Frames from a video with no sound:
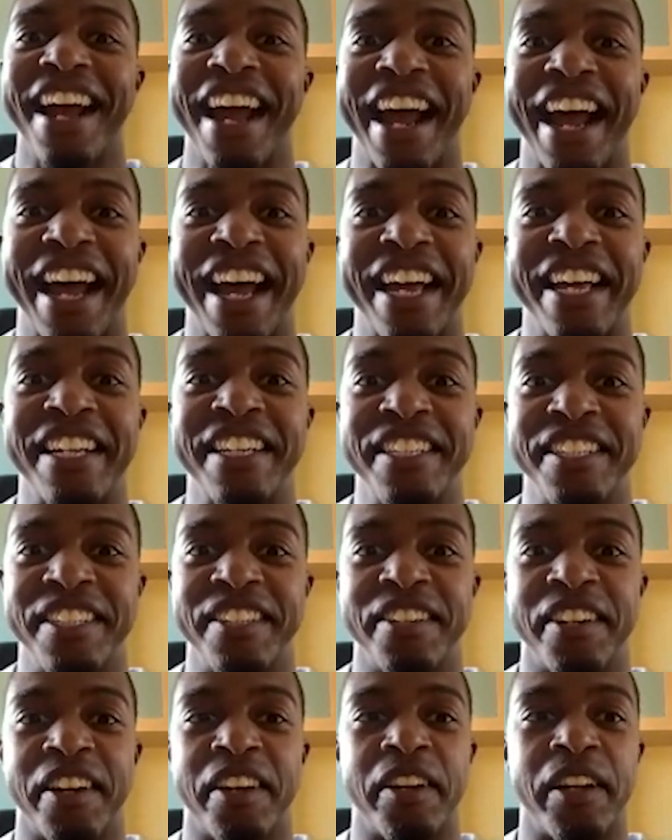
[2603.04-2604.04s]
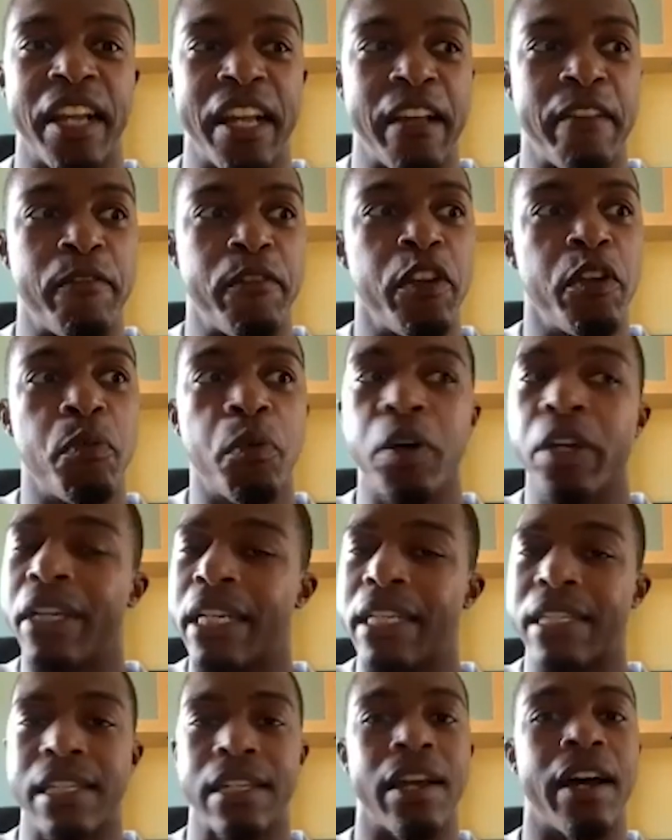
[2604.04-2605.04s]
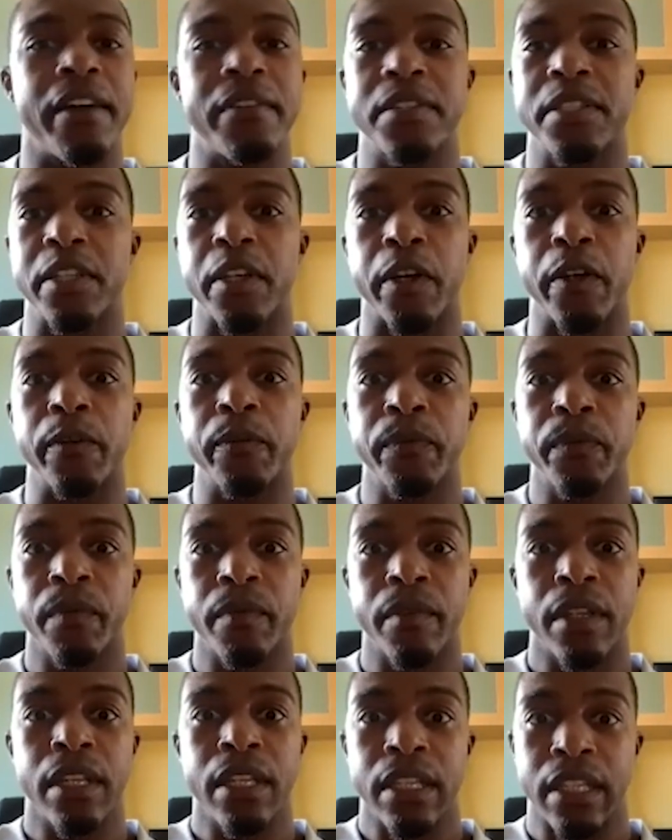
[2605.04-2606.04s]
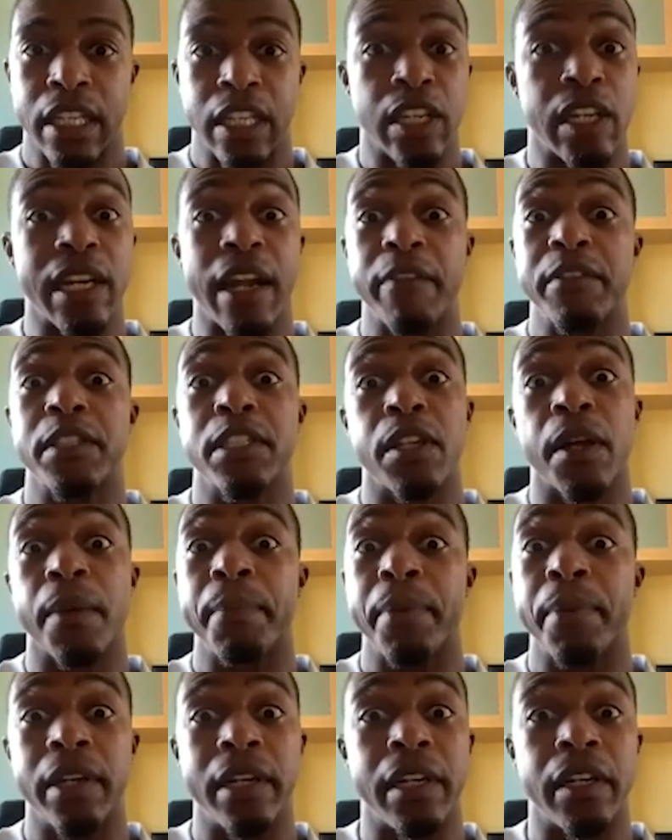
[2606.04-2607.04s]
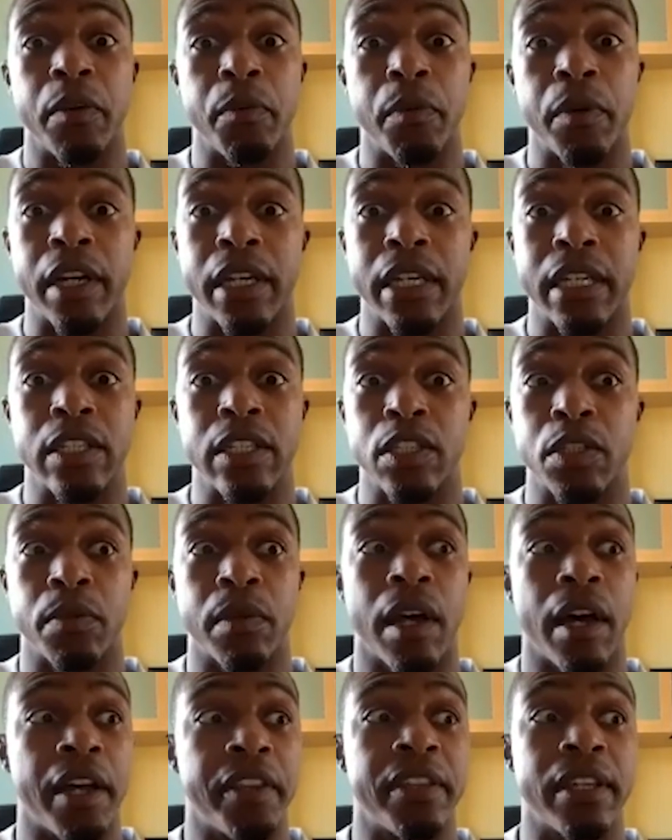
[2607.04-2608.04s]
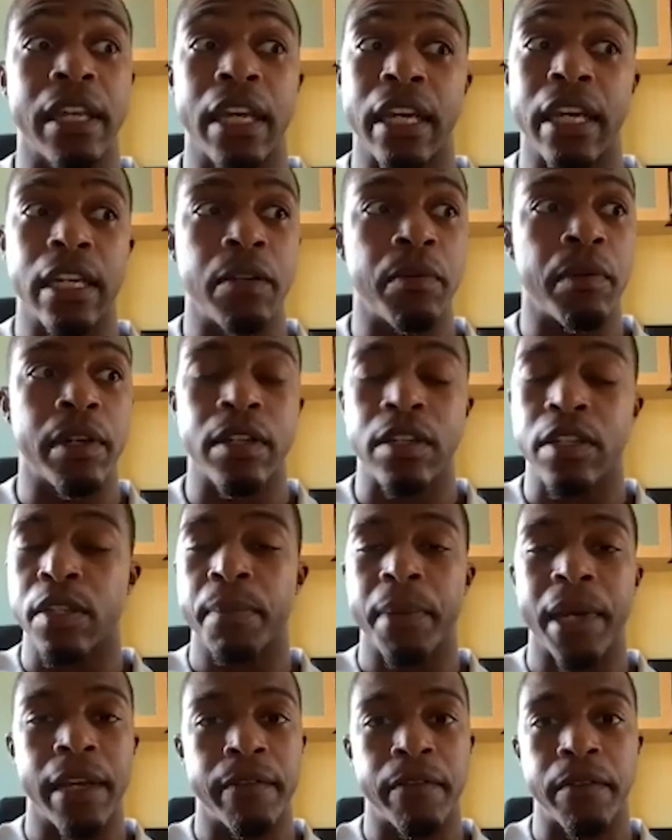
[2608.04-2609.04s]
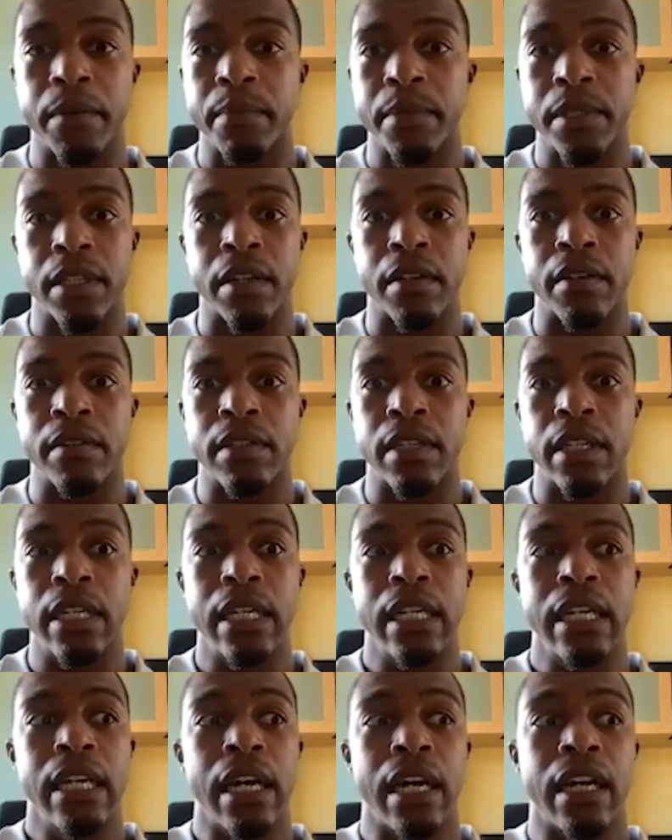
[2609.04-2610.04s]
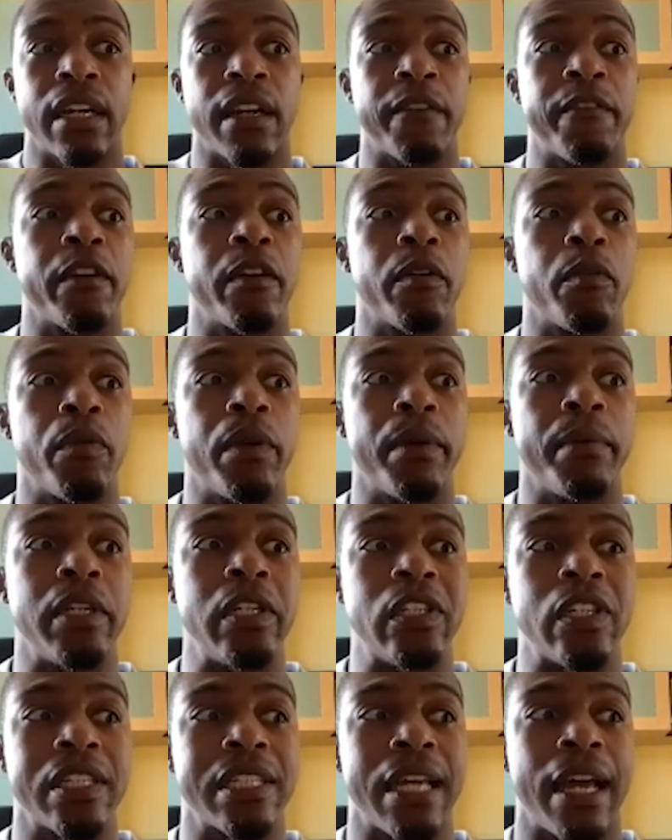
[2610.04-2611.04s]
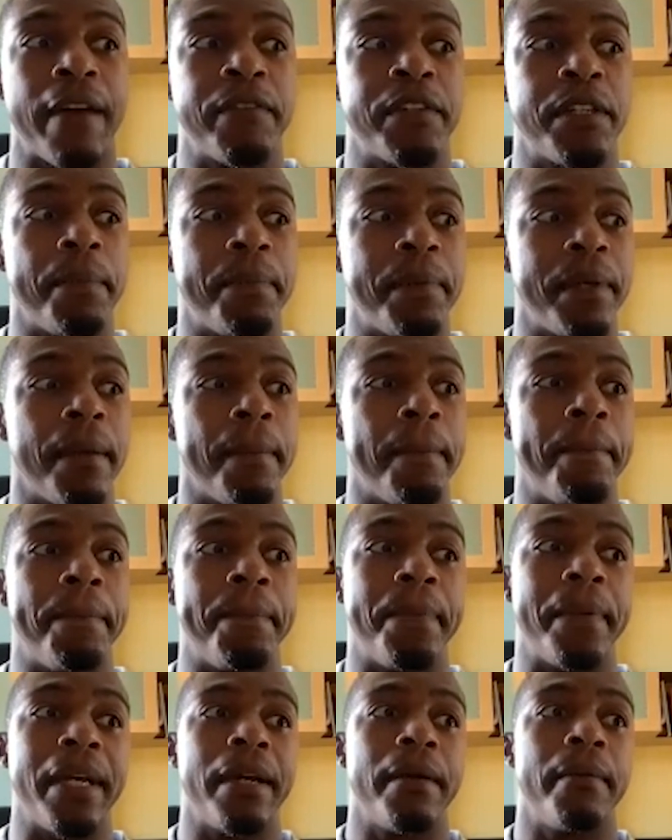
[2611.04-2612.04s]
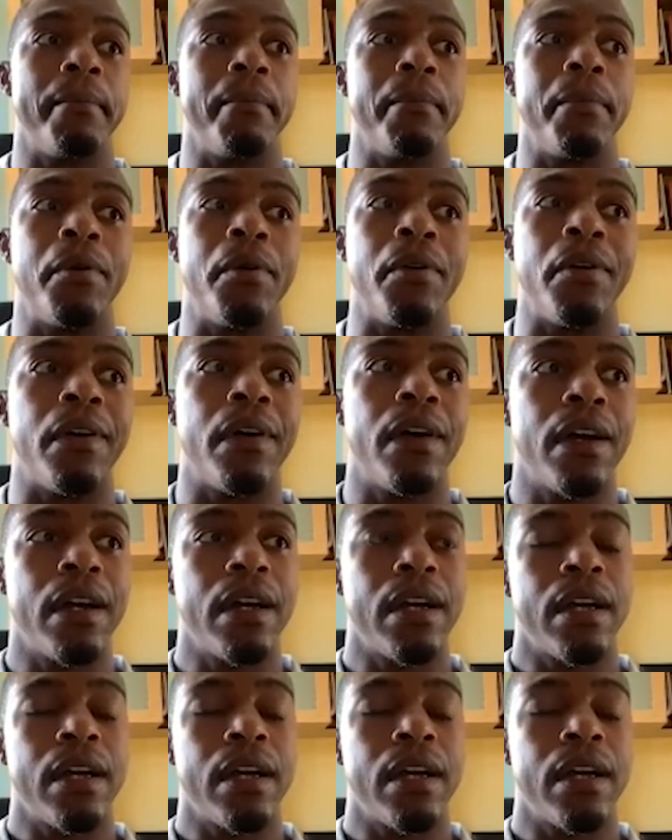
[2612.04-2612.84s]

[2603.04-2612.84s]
And if you want this lifestyle, then you're gonna have to start putting in the work into it. I think anyone can do better for themselves, and I think women just have to be a bit more